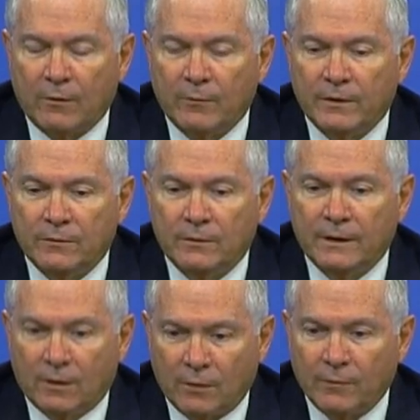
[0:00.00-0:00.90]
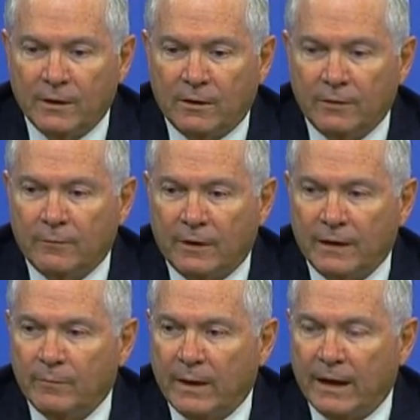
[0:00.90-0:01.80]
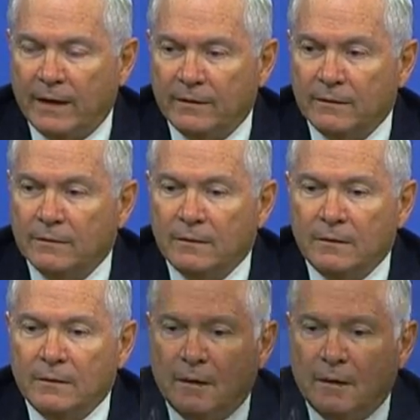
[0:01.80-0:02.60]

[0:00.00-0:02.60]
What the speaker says: But on Wednesday, Gates also said an abrupt